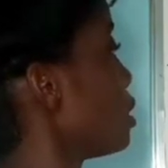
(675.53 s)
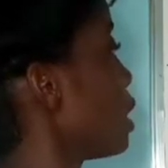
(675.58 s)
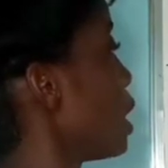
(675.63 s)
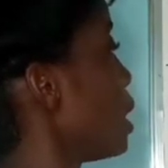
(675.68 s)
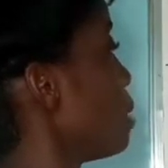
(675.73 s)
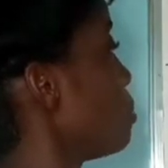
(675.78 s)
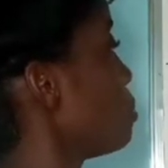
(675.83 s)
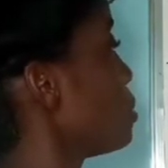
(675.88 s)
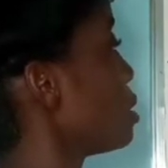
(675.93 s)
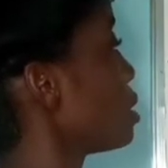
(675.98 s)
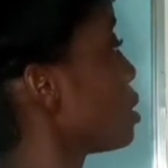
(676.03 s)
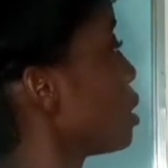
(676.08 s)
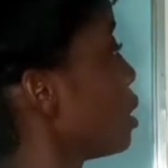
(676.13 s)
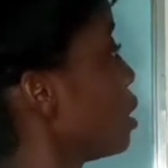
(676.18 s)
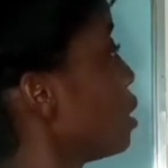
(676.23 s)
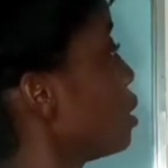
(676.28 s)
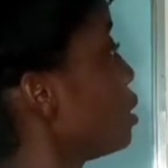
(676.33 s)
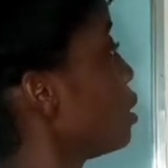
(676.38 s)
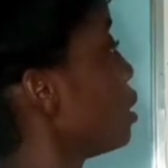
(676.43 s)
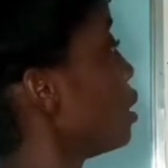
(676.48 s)
times
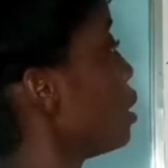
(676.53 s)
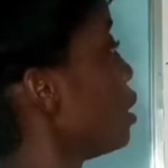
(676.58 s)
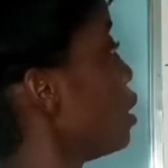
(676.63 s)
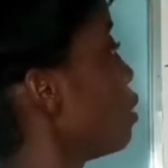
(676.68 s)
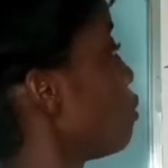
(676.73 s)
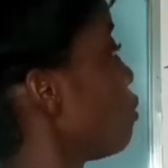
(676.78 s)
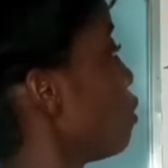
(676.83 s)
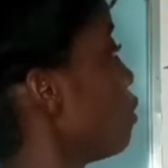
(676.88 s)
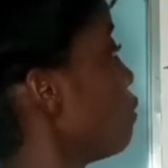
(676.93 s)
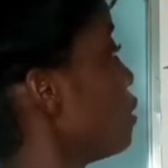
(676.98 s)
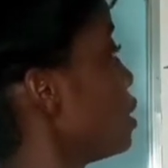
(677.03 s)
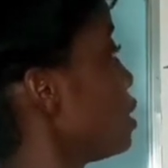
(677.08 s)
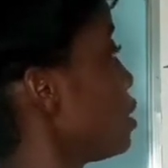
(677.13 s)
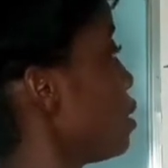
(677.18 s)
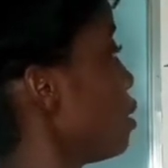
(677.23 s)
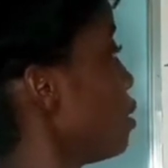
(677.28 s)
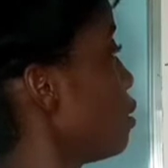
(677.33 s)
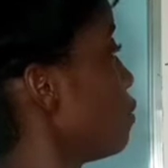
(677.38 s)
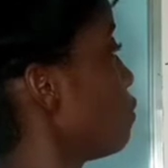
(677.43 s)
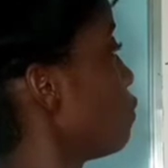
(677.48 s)
the
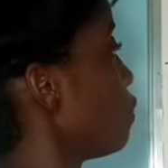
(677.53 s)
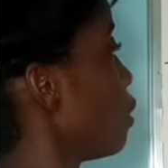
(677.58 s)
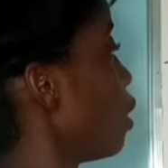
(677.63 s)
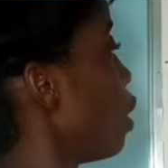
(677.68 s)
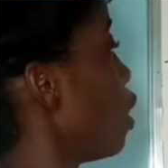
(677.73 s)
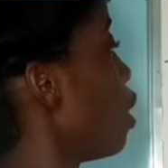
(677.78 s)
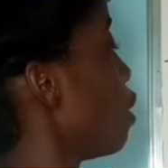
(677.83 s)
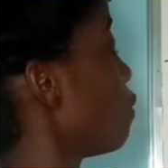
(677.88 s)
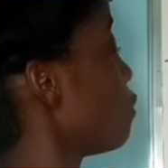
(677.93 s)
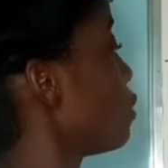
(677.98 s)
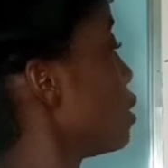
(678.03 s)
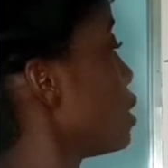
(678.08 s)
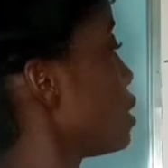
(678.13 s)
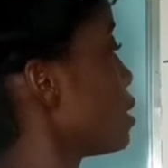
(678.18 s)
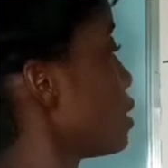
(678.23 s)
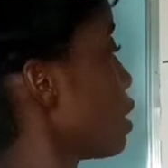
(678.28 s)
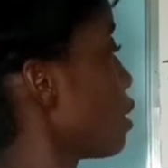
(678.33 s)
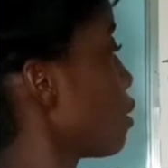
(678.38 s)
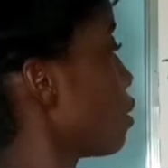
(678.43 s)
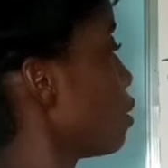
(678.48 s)
derivative of the
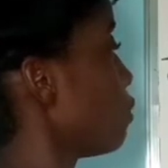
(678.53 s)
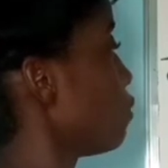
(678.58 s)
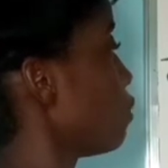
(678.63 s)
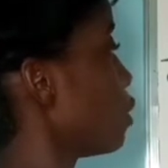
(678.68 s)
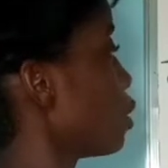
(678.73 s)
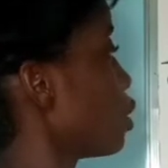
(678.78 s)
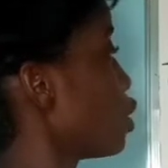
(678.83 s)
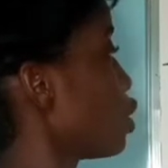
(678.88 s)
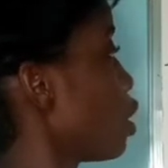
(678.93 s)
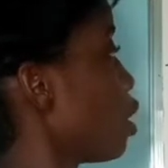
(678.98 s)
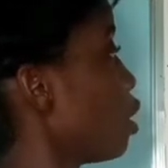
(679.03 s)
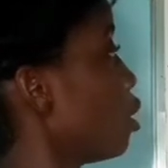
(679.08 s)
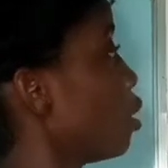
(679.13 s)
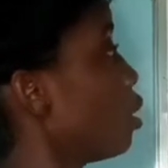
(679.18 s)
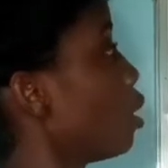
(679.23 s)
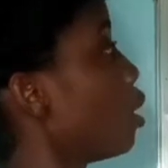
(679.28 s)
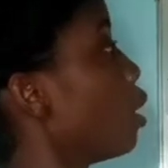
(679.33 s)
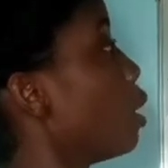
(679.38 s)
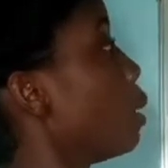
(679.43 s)
second function